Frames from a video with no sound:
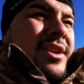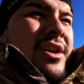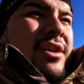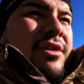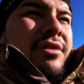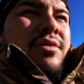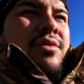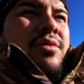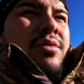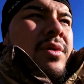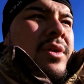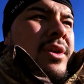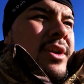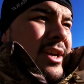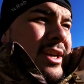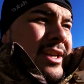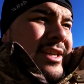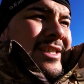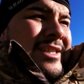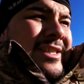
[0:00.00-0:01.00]
Now I thought,
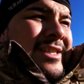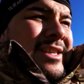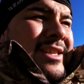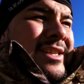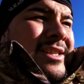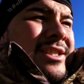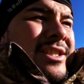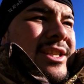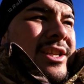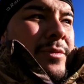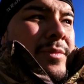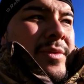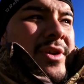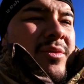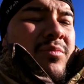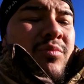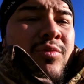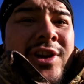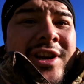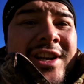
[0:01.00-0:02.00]
instead of
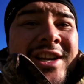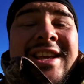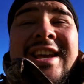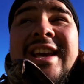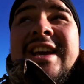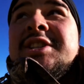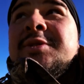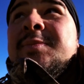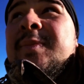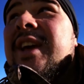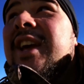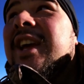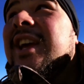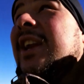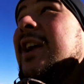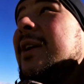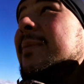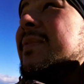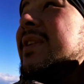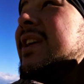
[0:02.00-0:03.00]
me and Brent gas
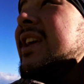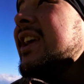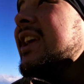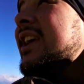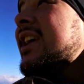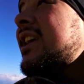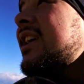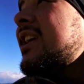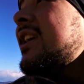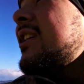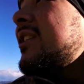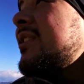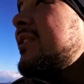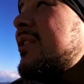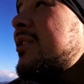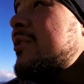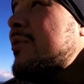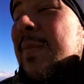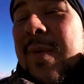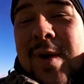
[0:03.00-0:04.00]
bagging up there,
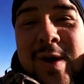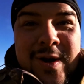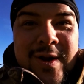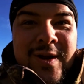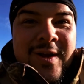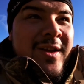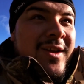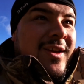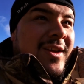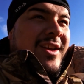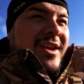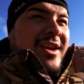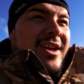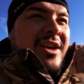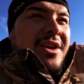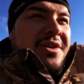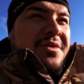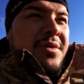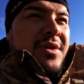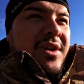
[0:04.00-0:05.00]
oh bro,
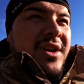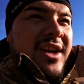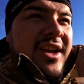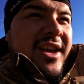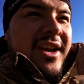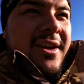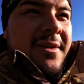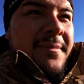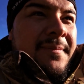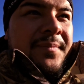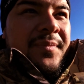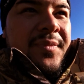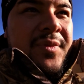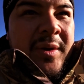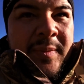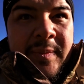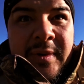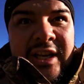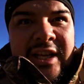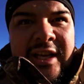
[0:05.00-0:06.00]

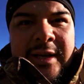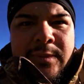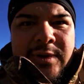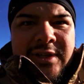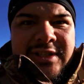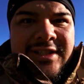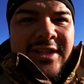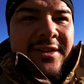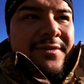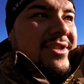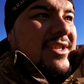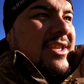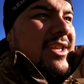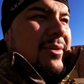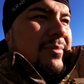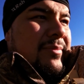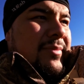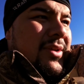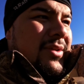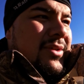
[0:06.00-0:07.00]
I better get my stuff
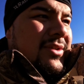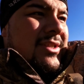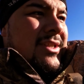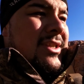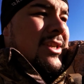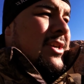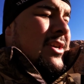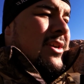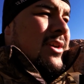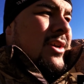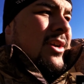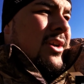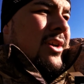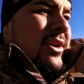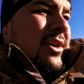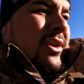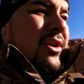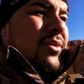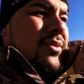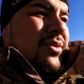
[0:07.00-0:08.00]
set up, because I
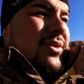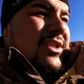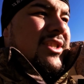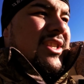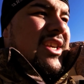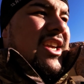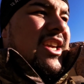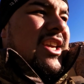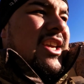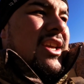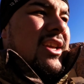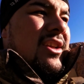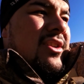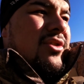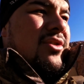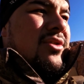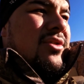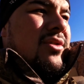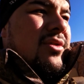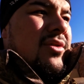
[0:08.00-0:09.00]
would say,
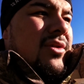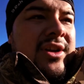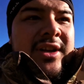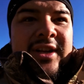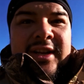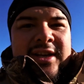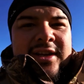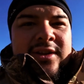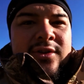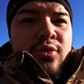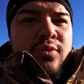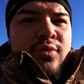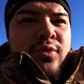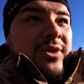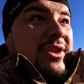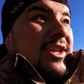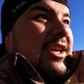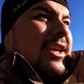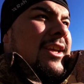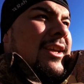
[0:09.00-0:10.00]
like
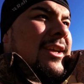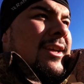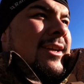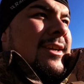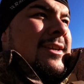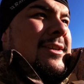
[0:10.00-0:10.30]
normal do,